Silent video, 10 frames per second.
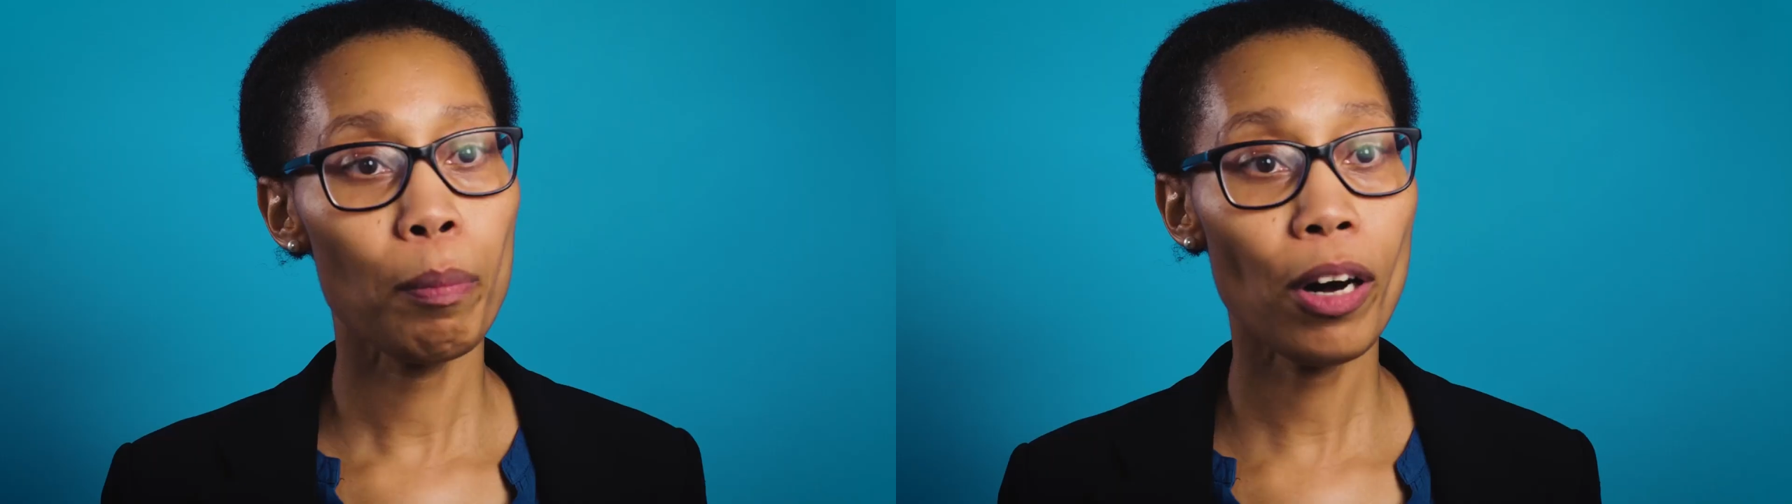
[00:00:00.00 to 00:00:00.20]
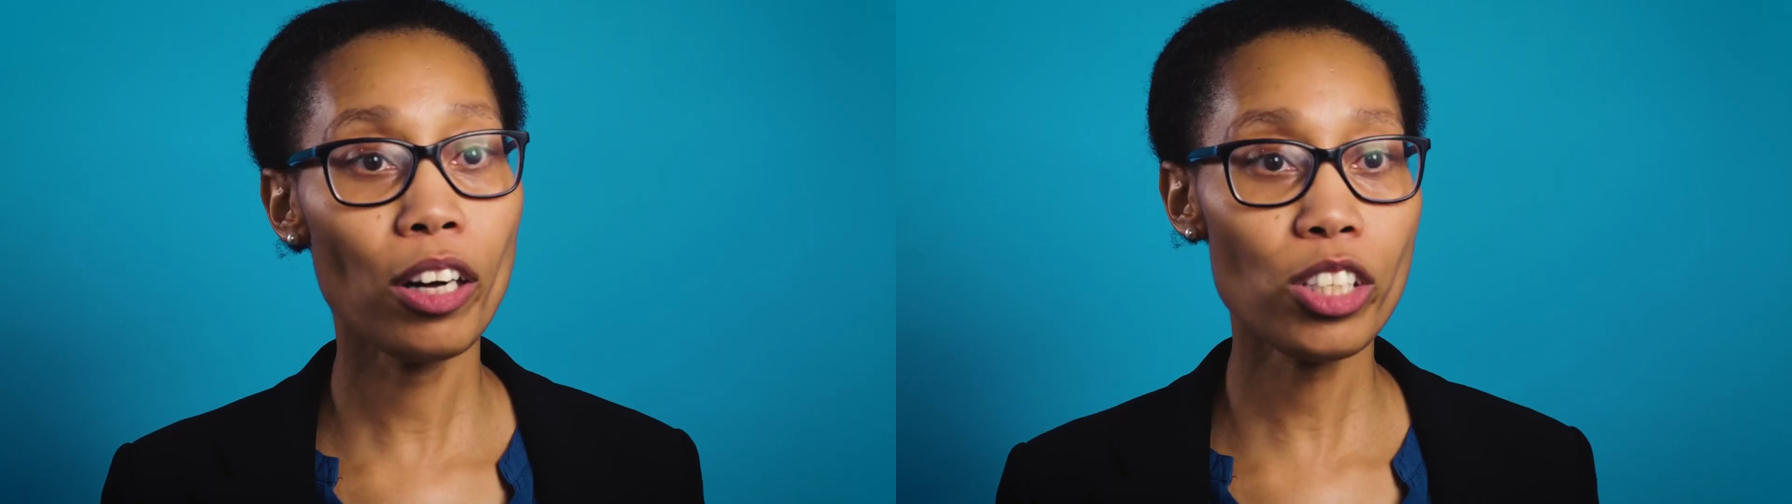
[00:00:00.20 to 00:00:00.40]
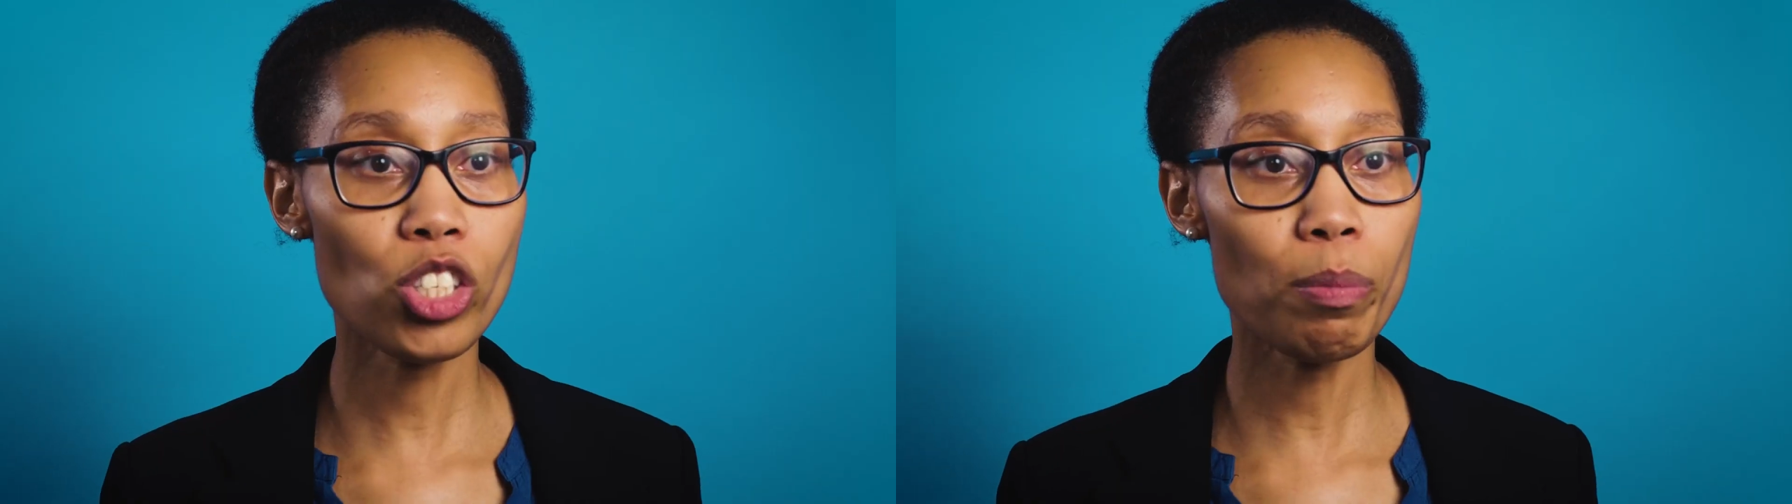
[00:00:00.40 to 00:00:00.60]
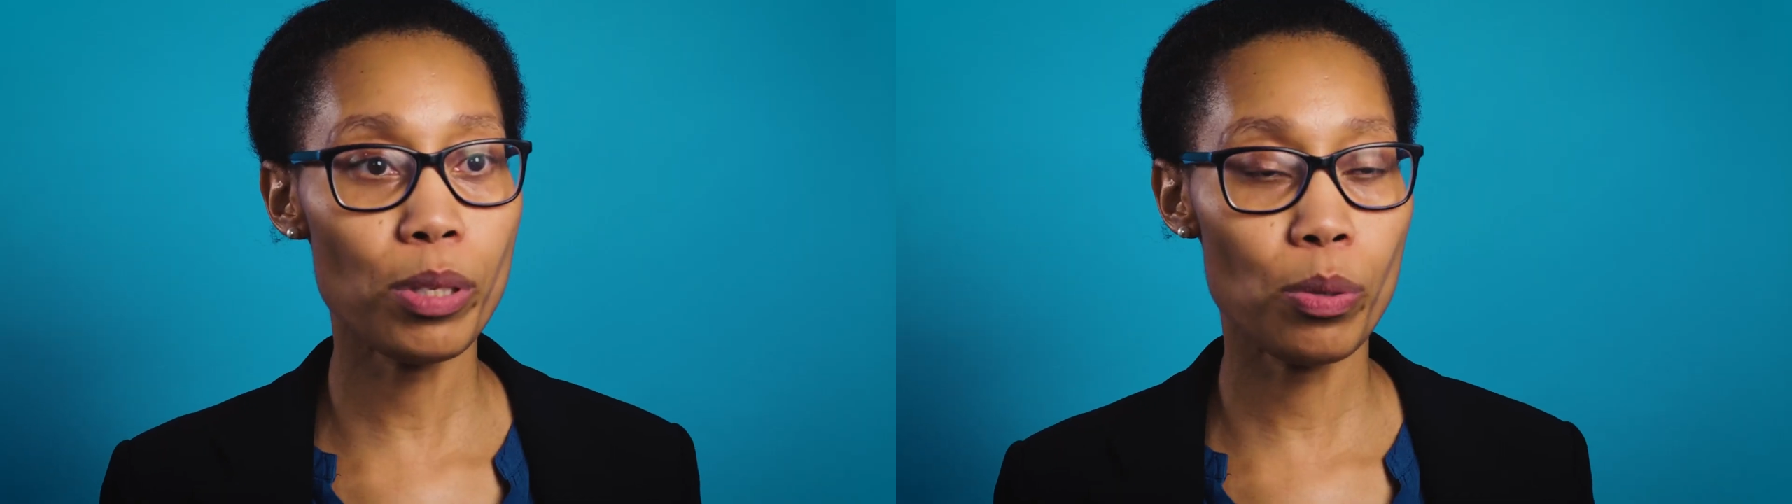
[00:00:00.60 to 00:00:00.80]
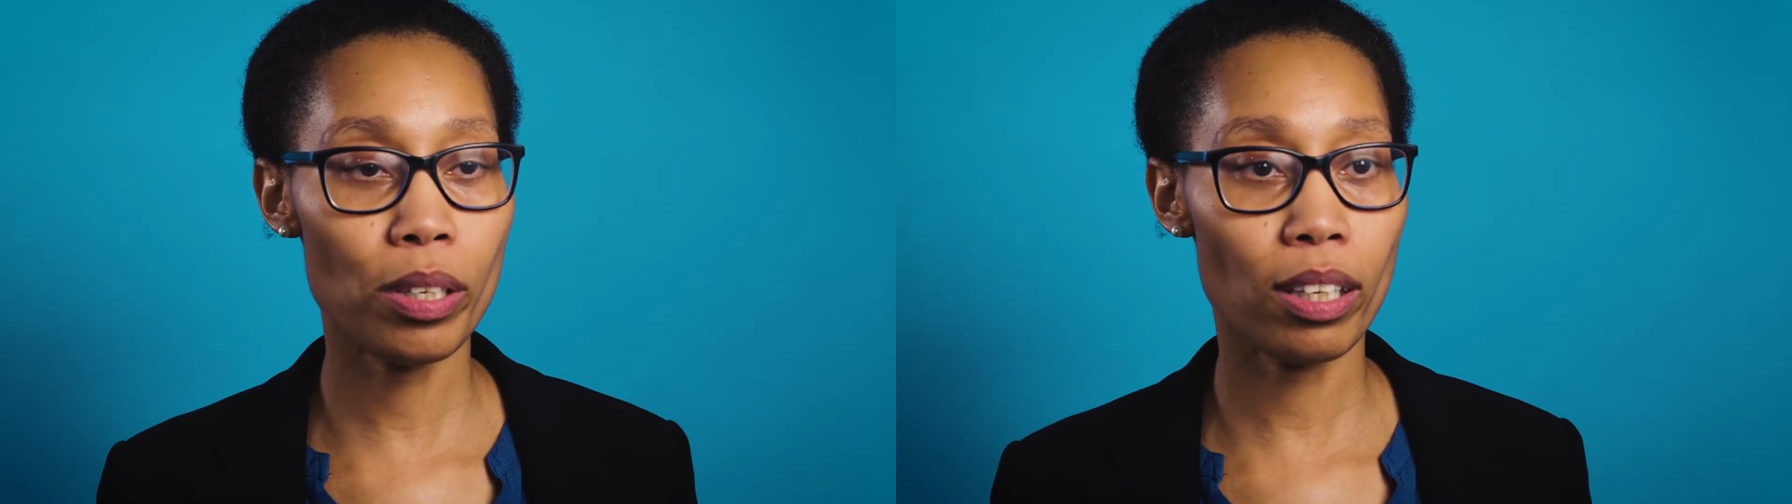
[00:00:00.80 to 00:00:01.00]
A partnership
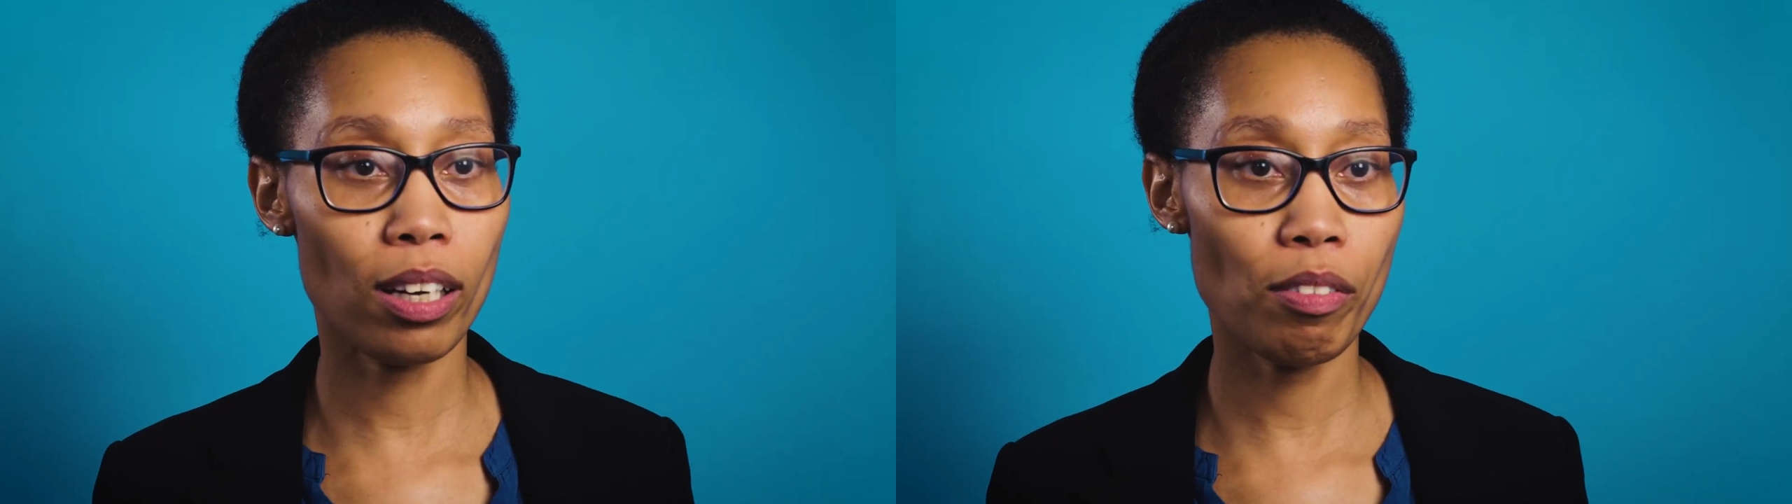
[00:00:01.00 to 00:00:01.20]
between the